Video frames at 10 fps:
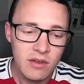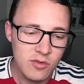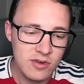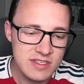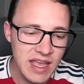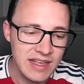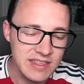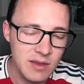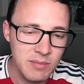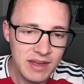Of course, it has
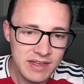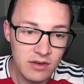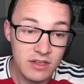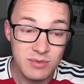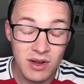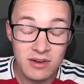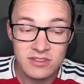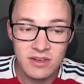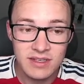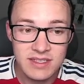come back down because we are
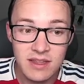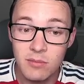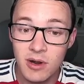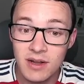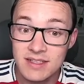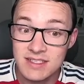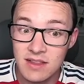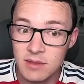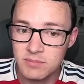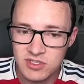starting to see the market
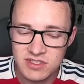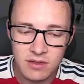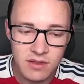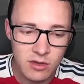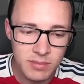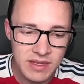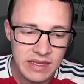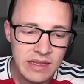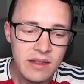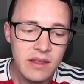slip just a little
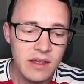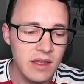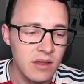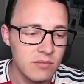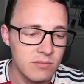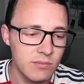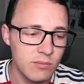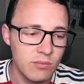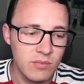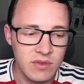bit.
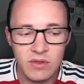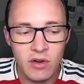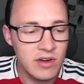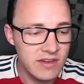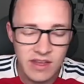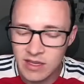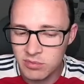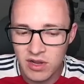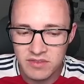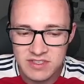Already taken
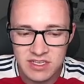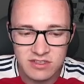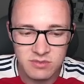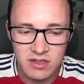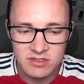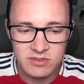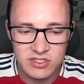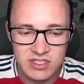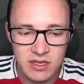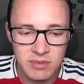profits here as well, so we're
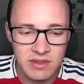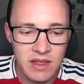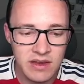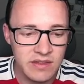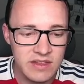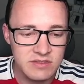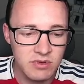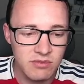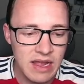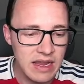just going to be letting this
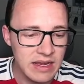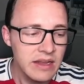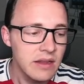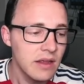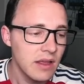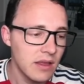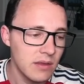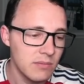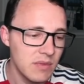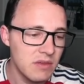one ride.
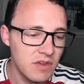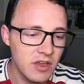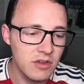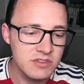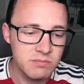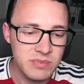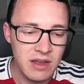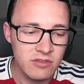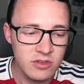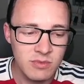If it goes
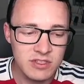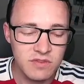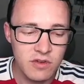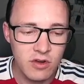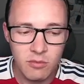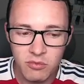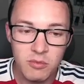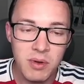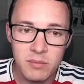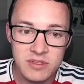down too much further, we'll
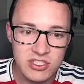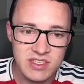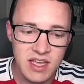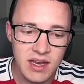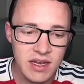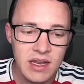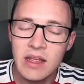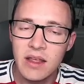probably just cut it,